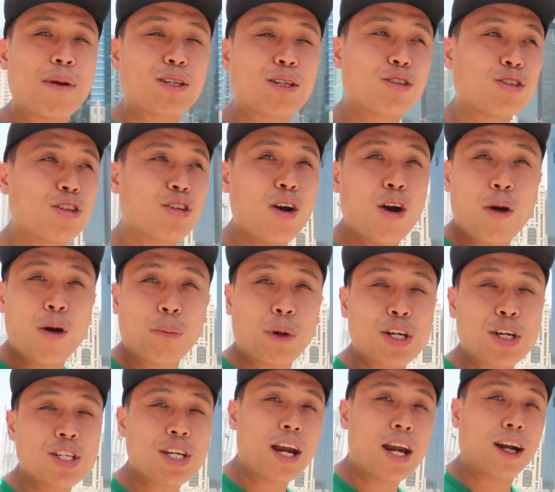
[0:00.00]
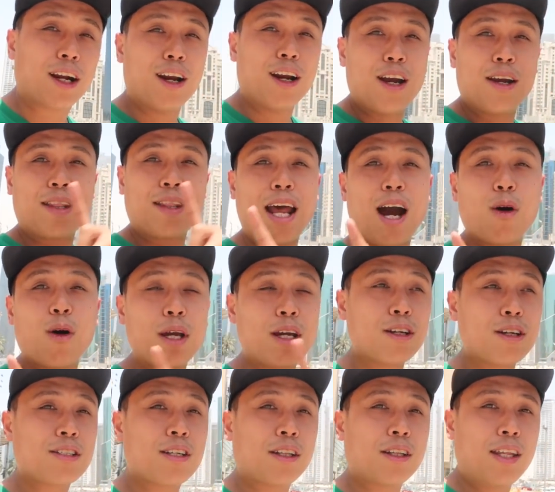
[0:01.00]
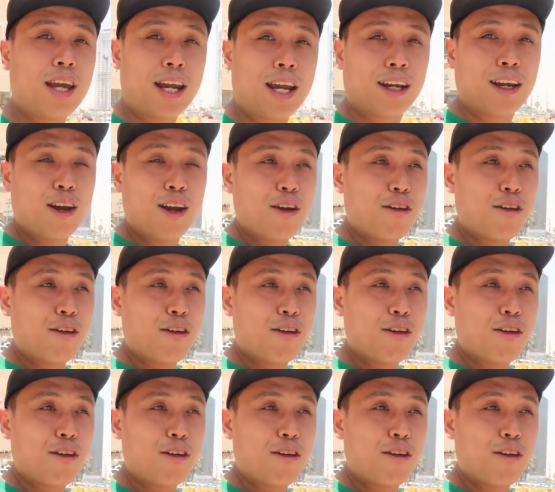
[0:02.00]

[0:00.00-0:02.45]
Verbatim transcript: pesos per share now here's the thing